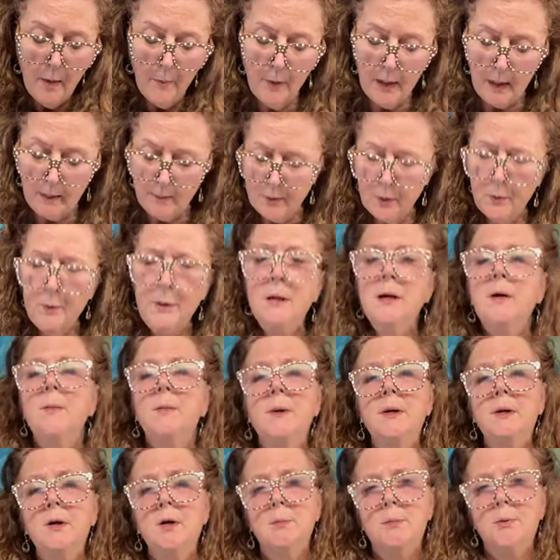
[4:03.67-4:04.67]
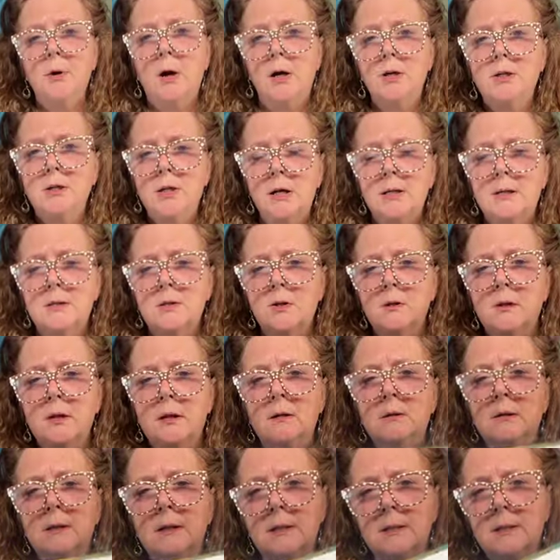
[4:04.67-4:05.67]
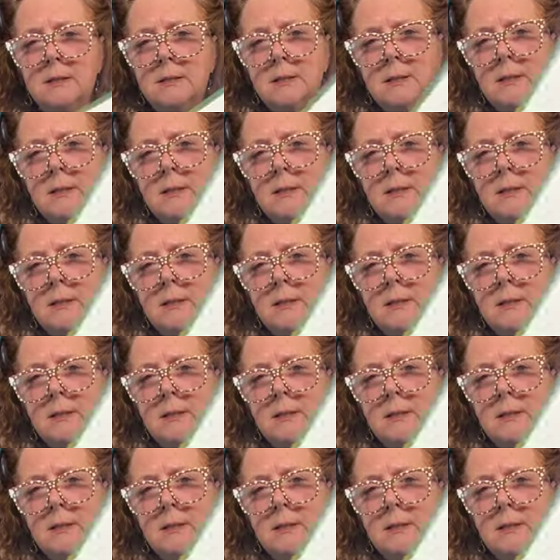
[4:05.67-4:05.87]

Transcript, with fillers: but I'm doing a bigger project so that you can